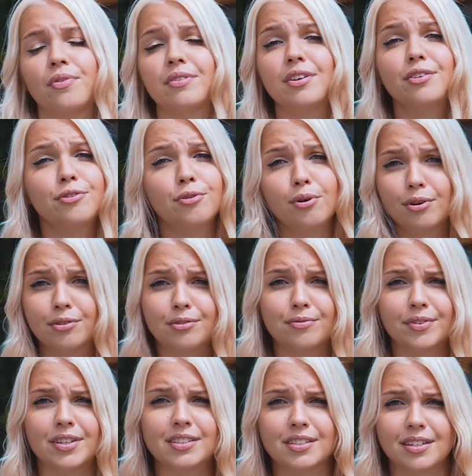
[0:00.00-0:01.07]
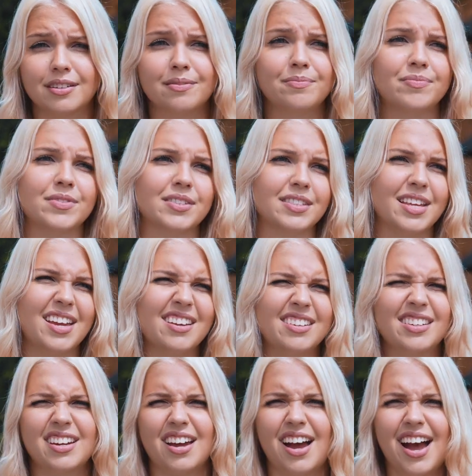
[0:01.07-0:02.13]
The third reason that
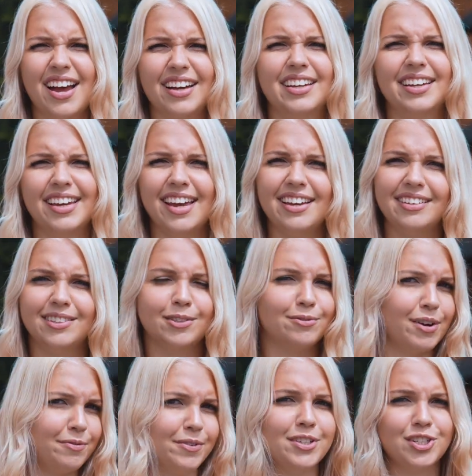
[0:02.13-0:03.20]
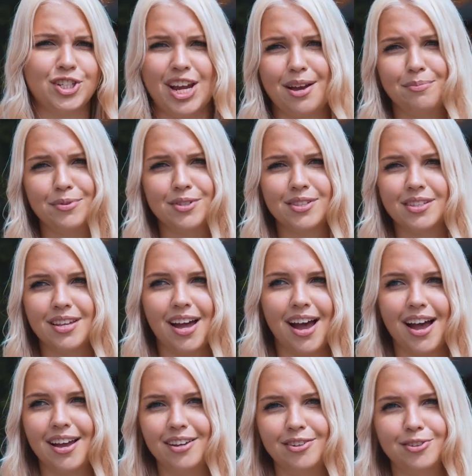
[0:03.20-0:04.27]
I hate traffic jams.
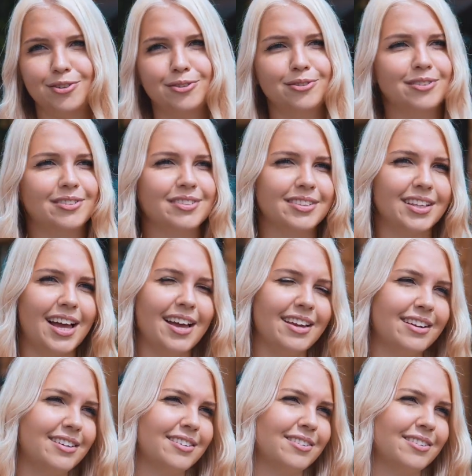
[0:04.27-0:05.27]
I don't like